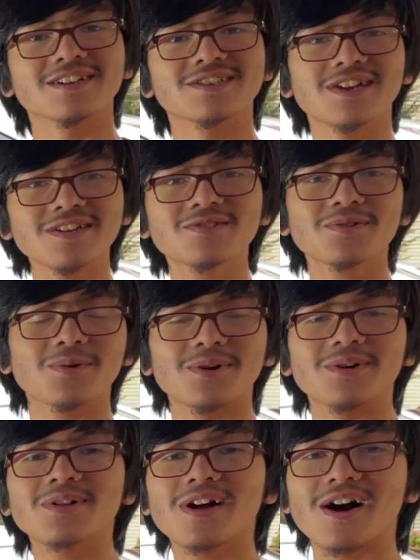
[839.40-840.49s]
change your
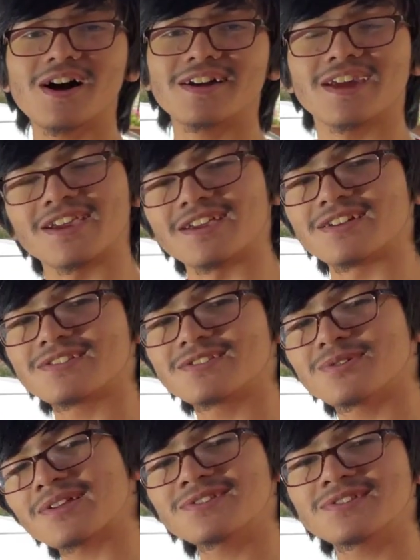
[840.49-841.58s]
oil on a
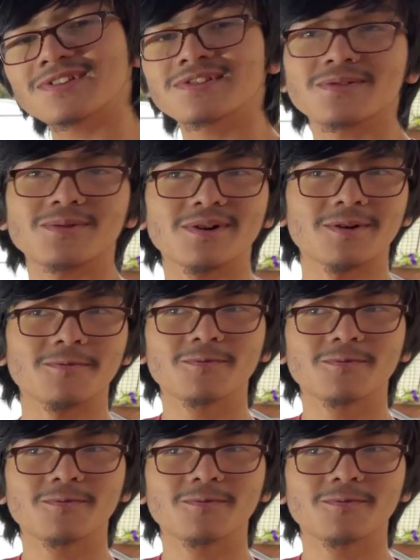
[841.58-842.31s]
2006 or